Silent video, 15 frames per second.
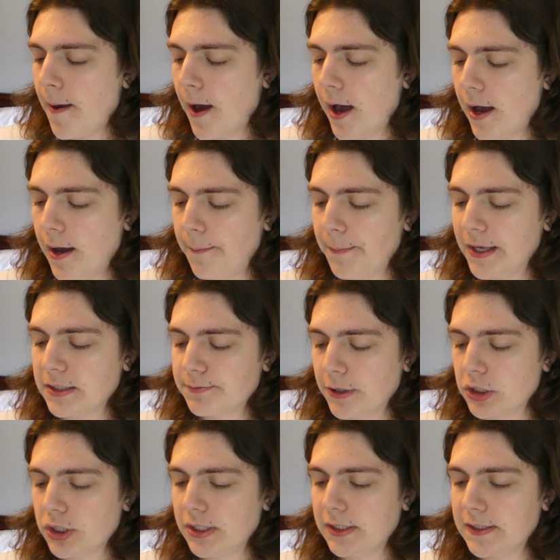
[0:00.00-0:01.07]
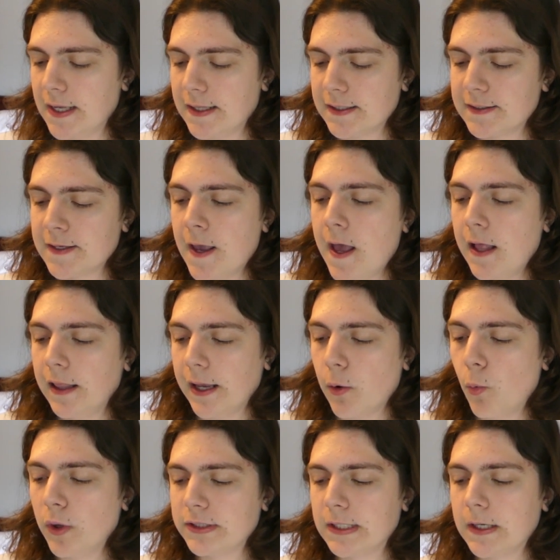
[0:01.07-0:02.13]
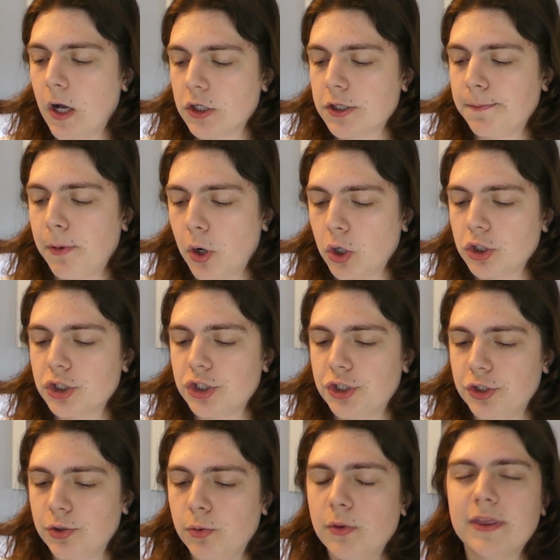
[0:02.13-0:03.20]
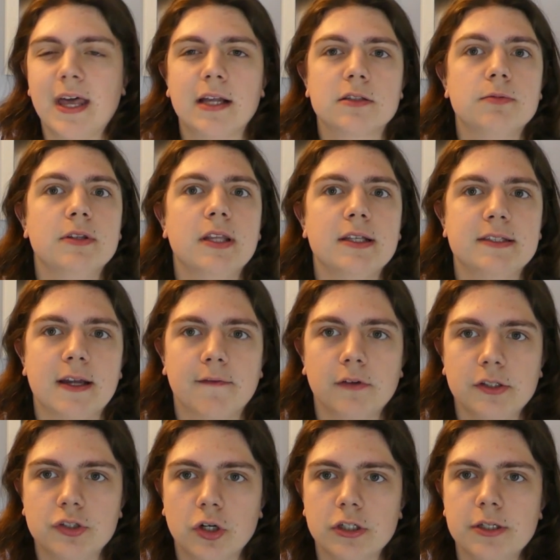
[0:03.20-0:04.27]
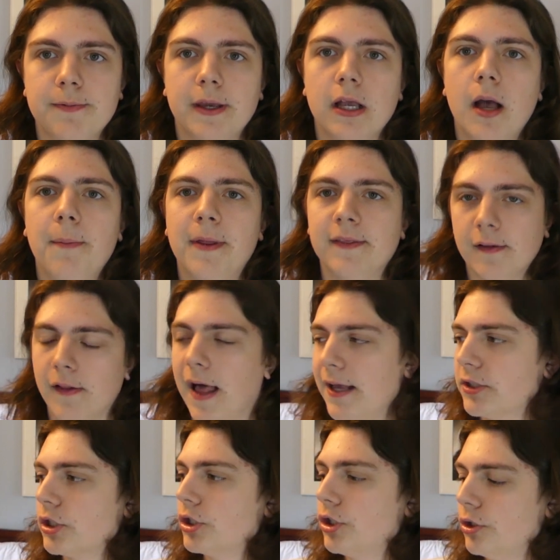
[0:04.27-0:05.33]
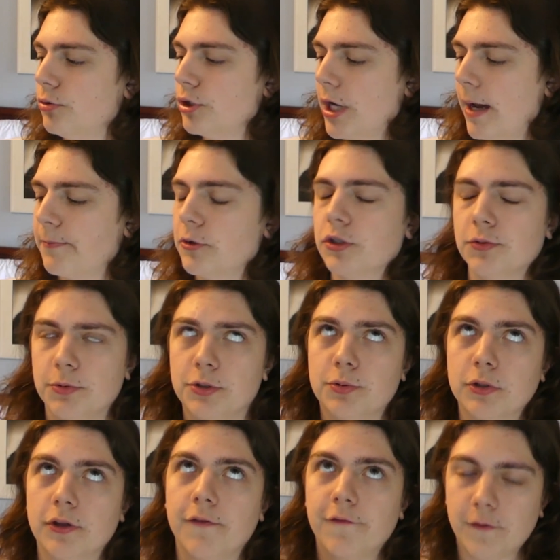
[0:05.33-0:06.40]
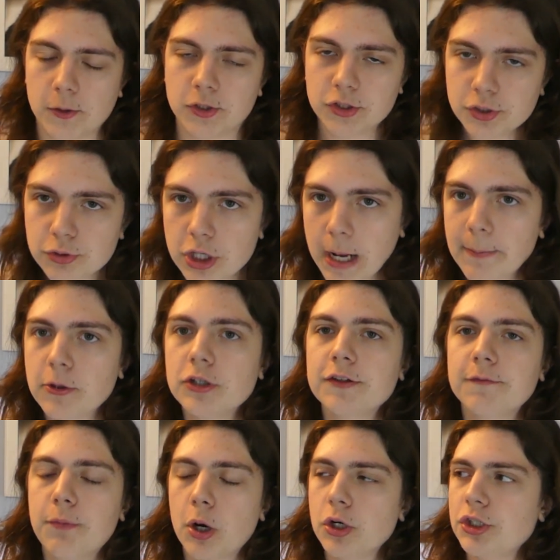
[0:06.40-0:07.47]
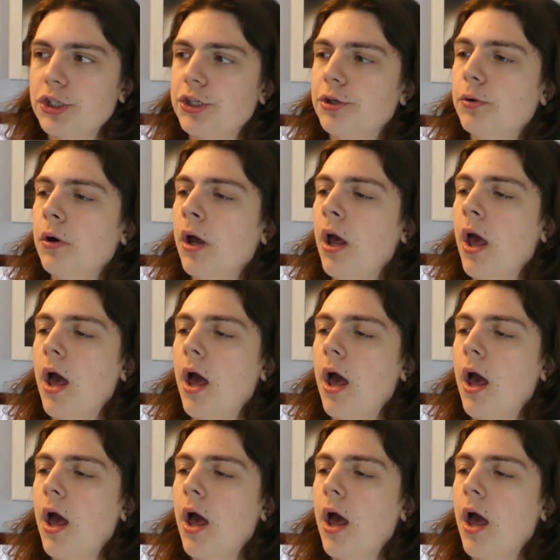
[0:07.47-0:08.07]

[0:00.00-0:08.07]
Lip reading: especially since, like, once I got to part 2, that's when things definitely started to pick up, and the last 2 chapters, which were the first 2 chapters of part 2,